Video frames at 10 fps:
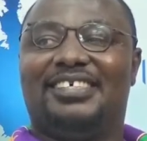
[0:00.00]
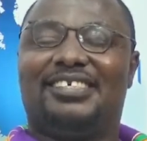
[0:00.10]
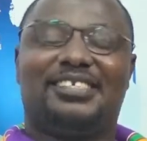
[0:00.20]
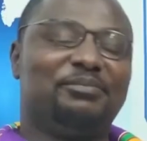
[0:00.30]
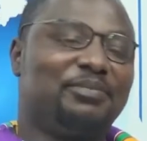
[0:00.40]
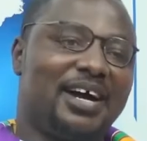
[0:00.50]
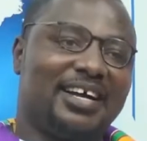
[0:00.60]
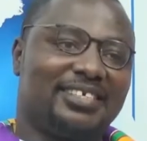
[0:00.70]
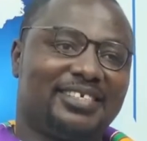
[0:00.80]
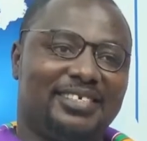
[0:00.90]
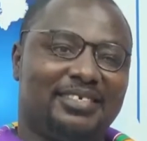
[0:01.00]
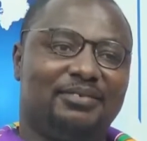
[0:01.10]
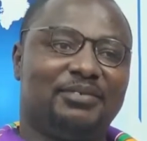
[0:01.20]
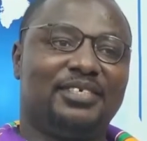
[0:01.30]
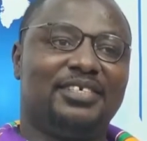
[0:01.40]
Eastern part, I
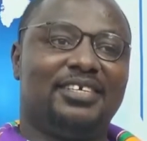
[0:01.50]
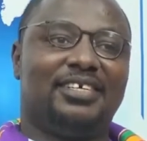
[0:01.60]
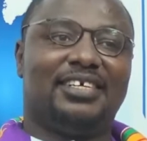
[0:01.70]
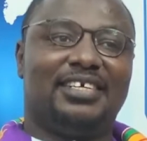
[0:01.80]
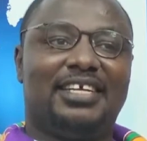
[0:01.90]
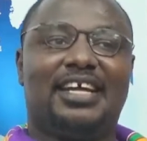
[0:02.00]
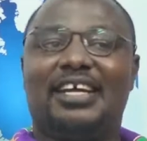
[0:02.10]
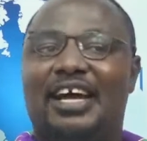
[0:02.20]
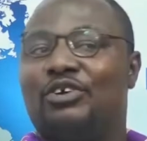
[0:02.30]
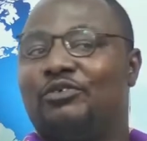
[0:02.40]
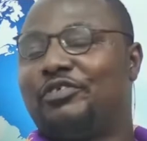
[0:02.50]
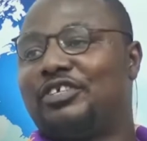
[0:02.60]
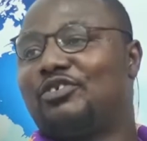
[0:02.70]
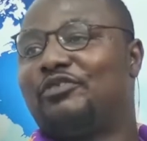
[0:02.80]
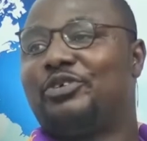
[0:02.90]
mean, they are the iron
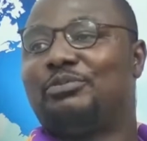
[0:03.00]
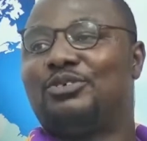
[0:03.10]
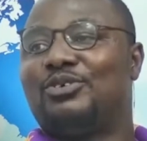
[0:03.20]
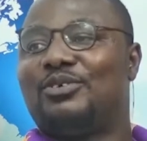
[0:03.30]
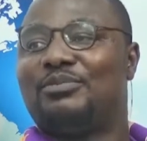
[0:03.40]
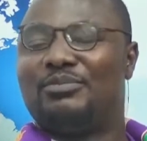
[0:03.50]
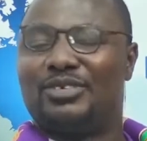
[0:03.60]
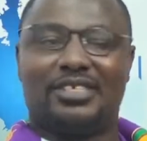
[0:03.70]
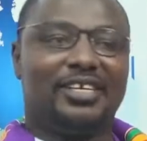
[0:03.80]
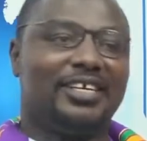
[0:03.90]
fist of Europe, so mostly